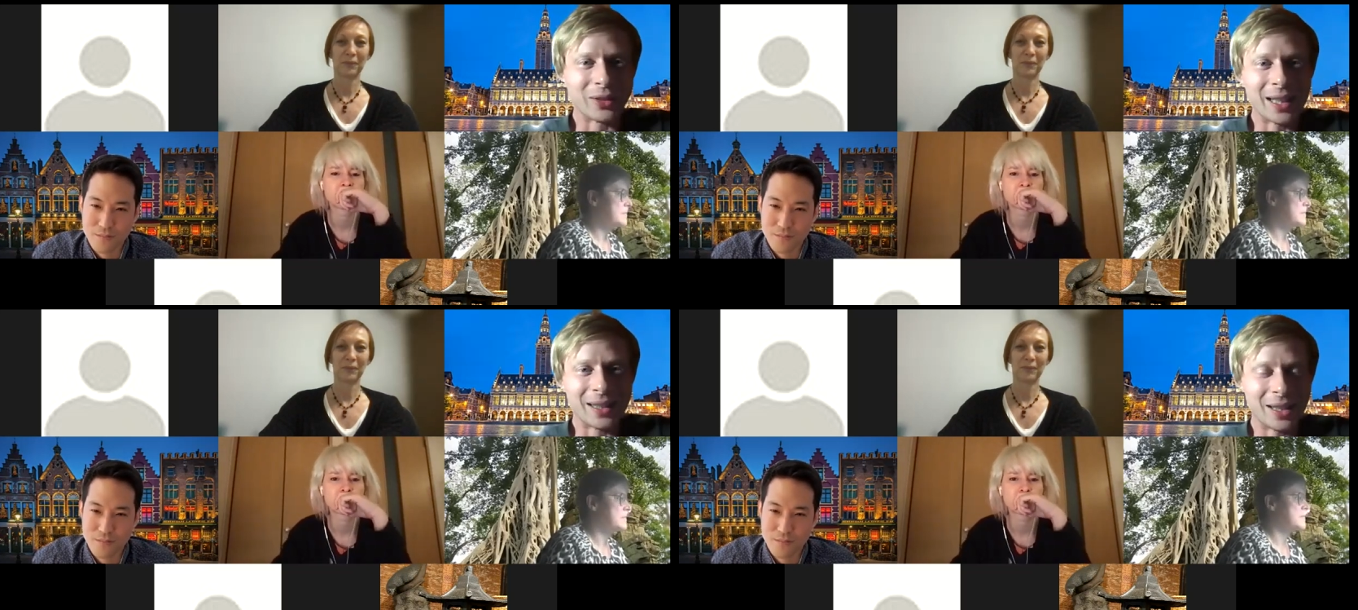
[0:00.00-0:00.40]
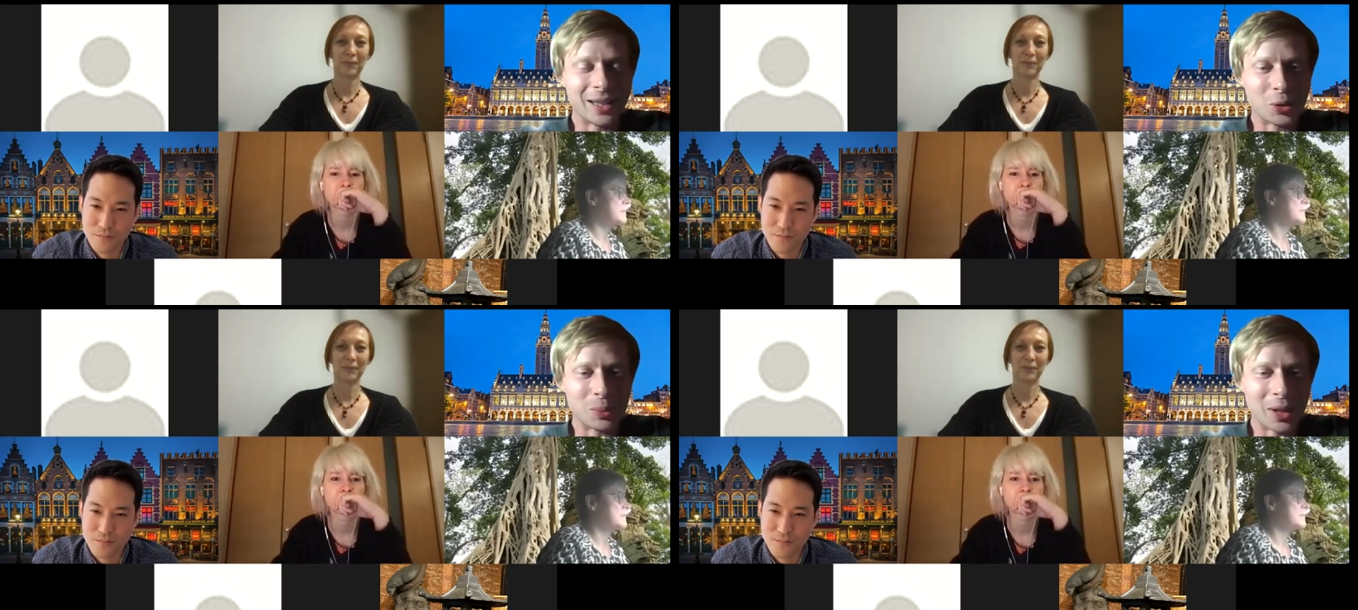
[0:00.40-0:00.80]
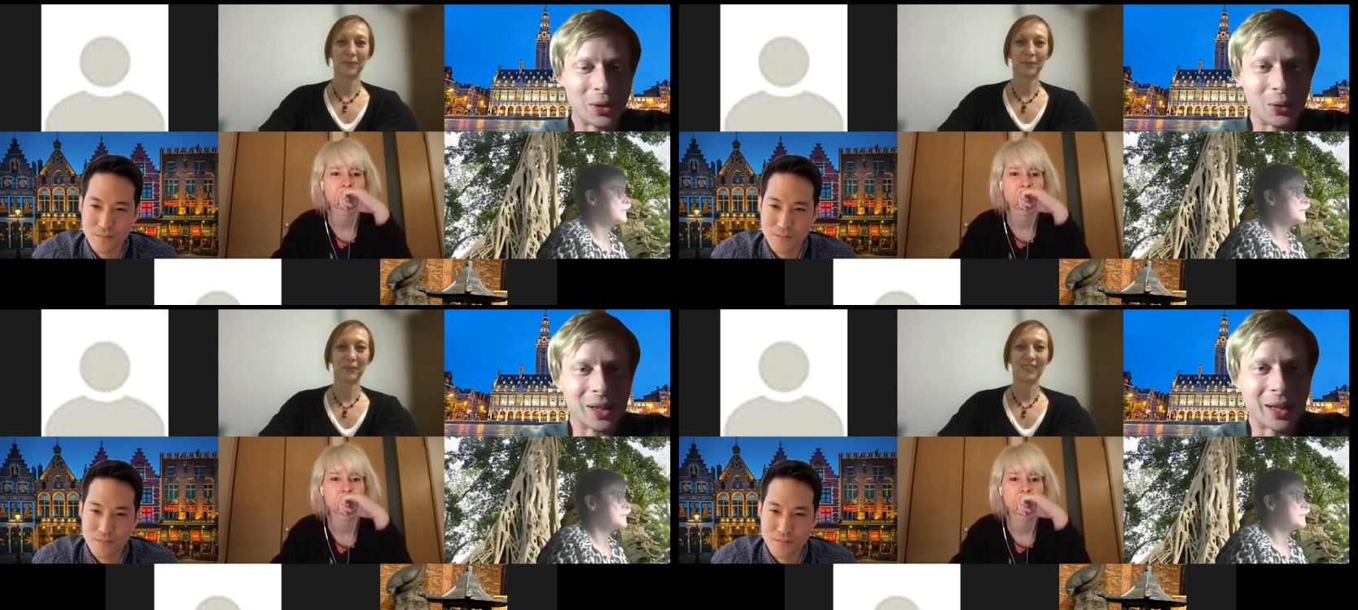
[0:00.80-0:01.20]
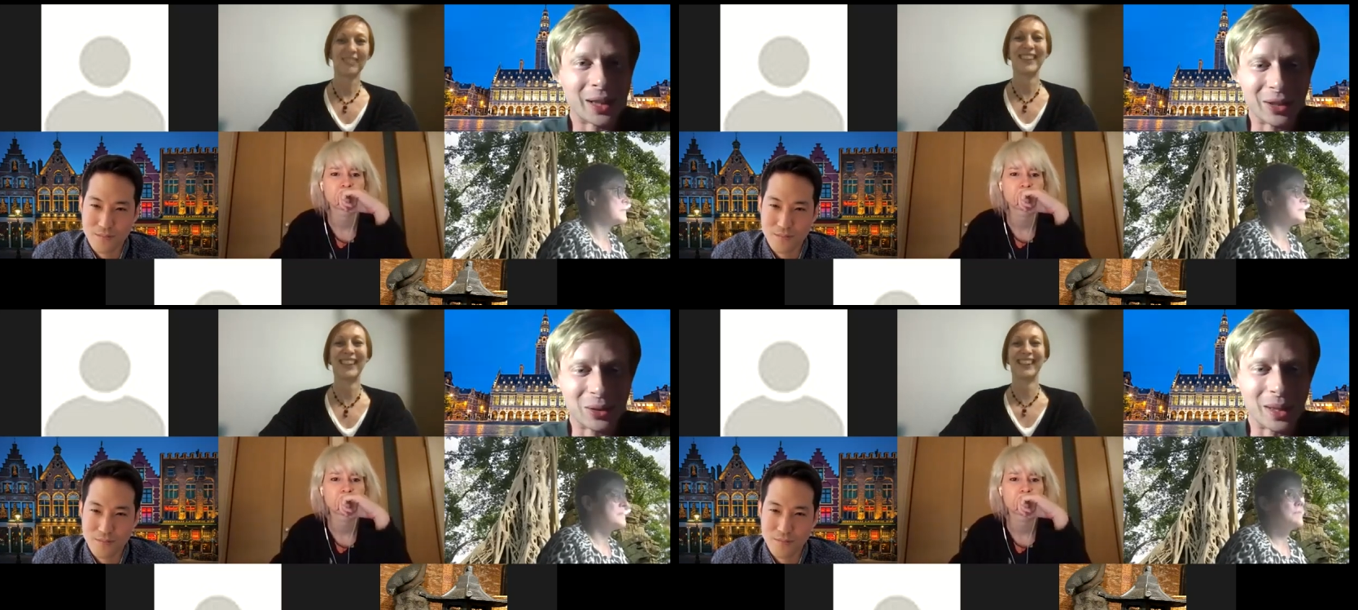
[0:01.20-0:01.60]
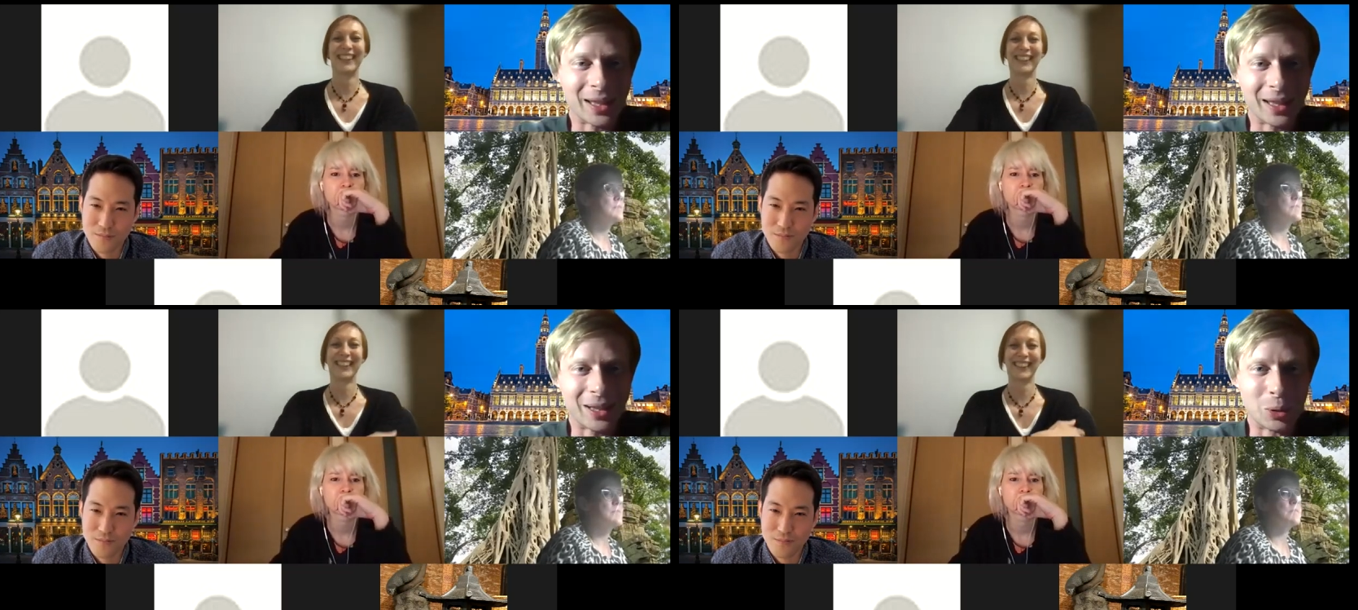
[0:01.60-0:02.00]
Speaker 1: of that into my own life as
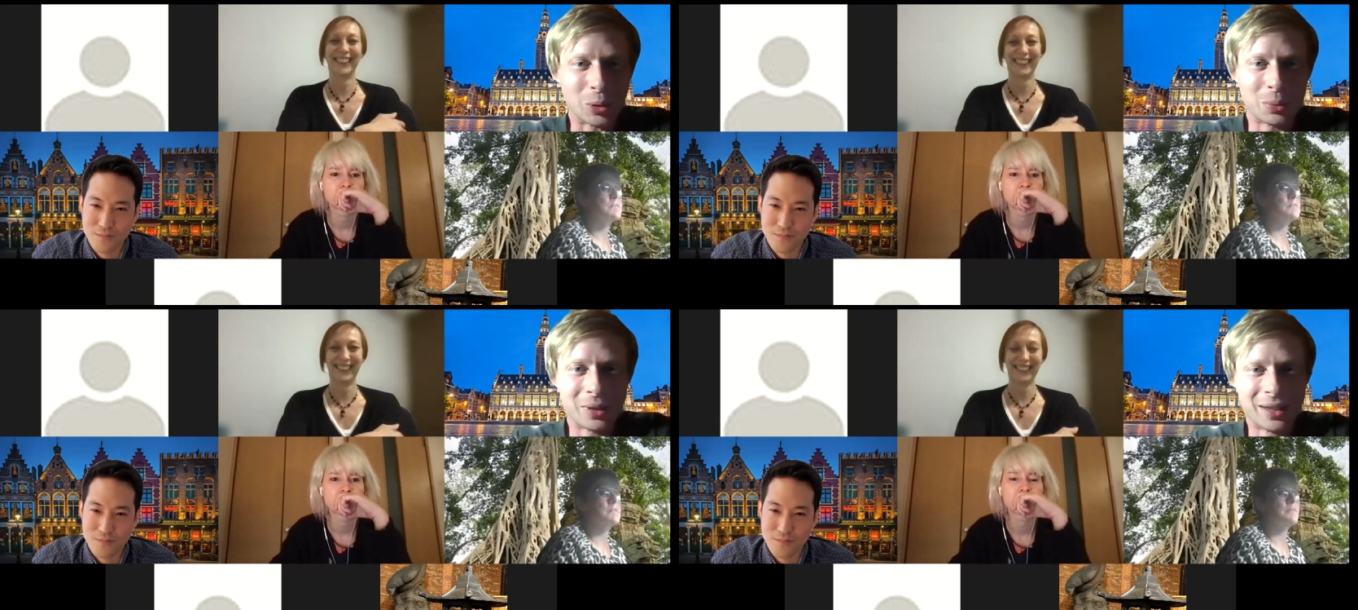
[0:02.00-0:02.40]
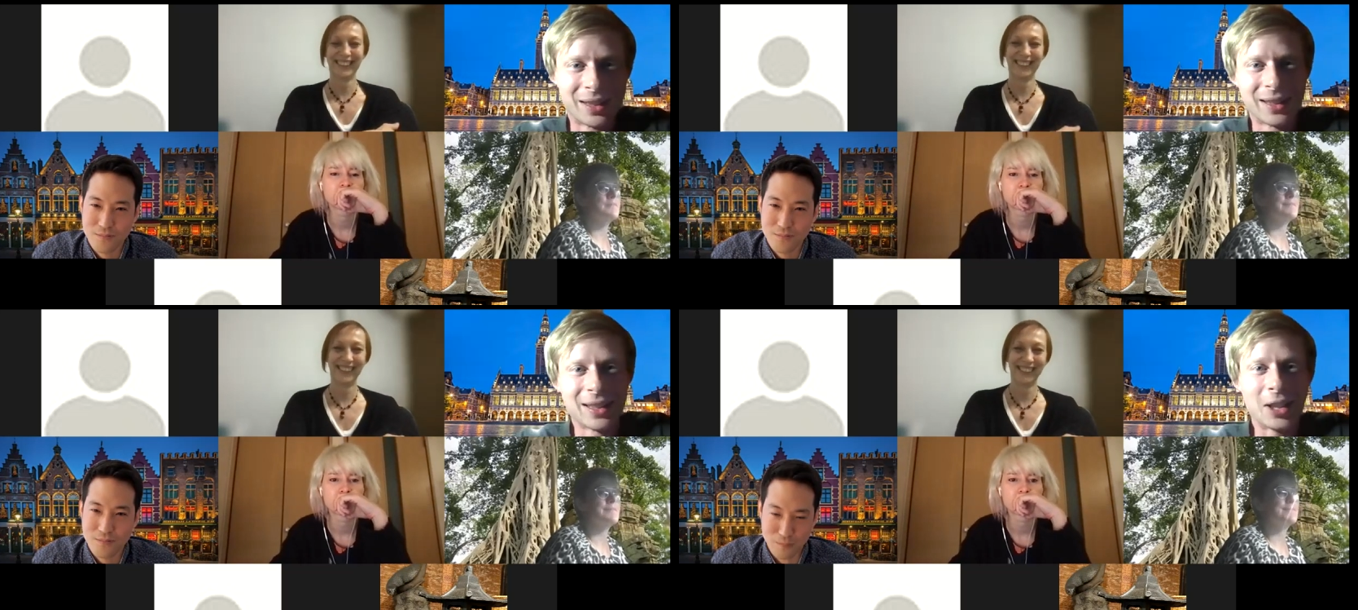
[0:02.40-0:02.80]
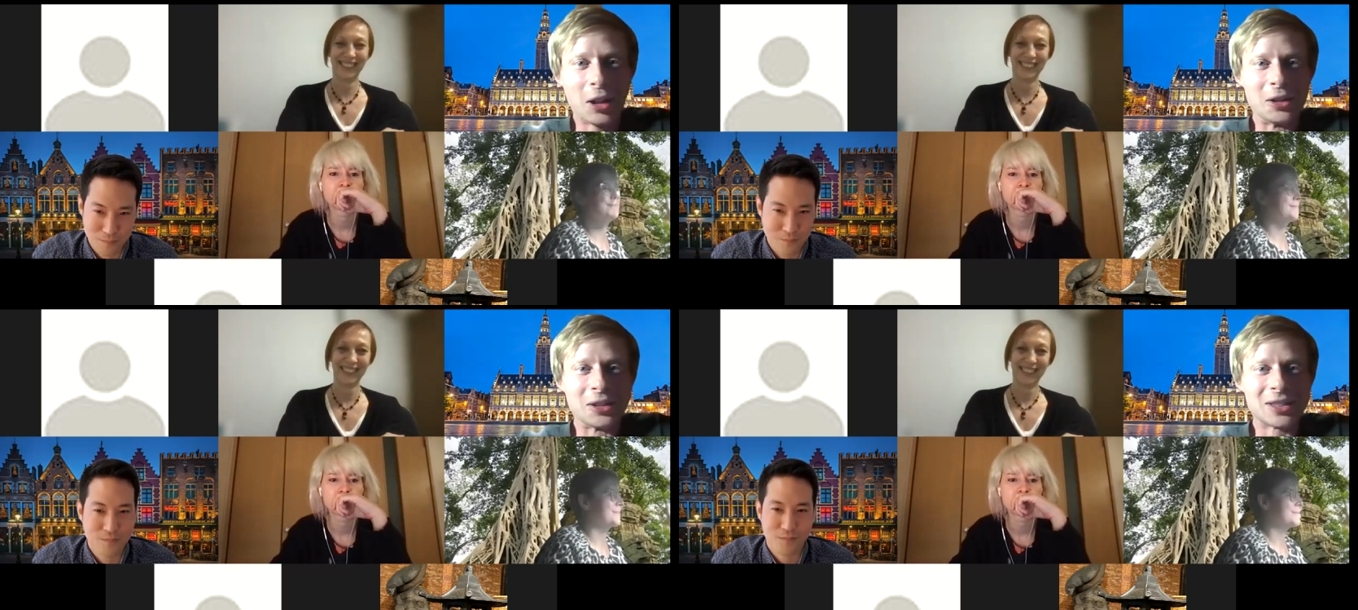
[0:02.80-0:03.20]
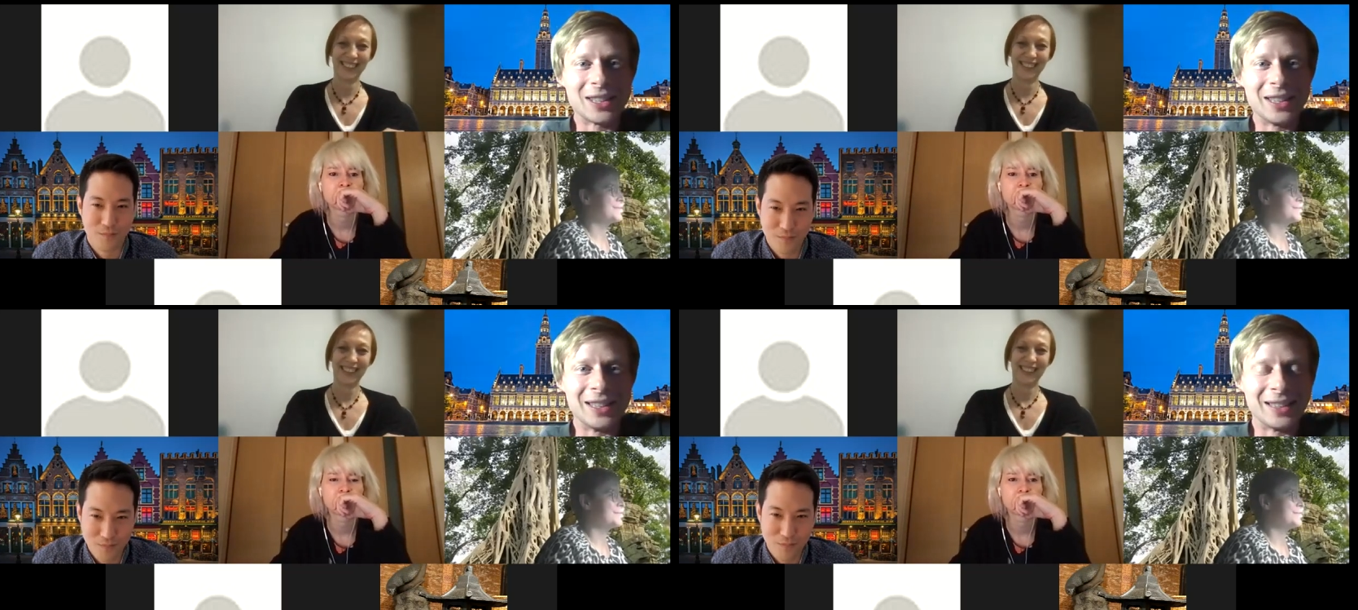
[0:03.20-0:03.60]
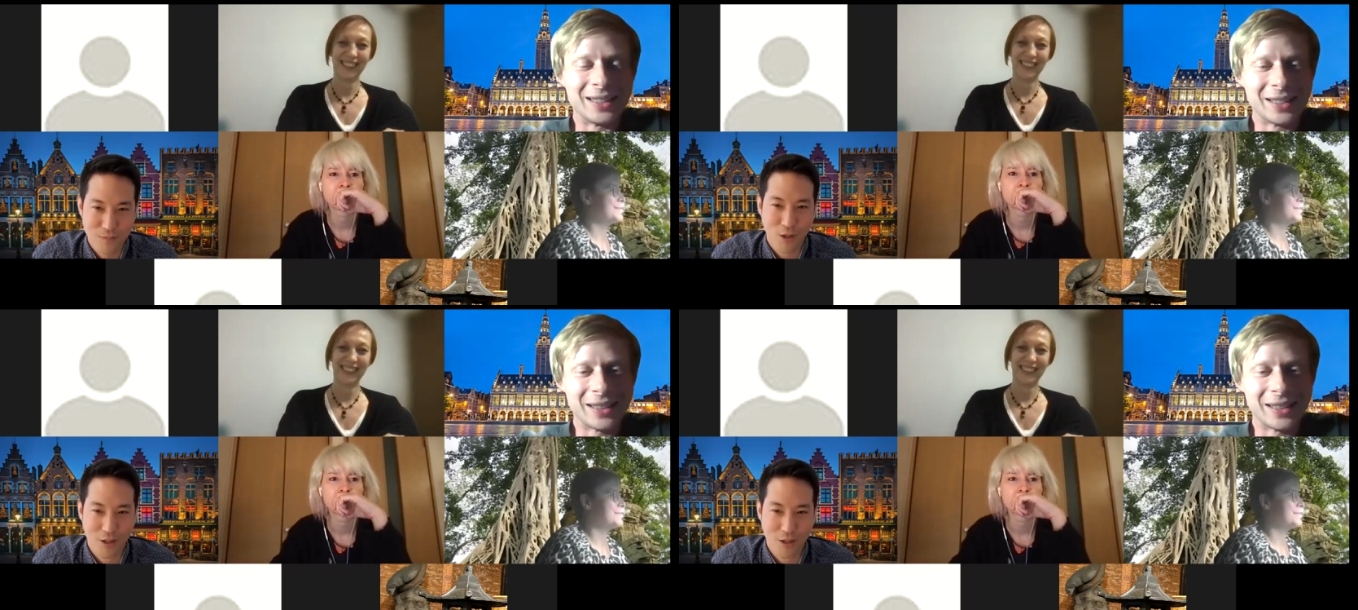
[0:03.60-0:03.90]
well and i hope mm-hmm. others here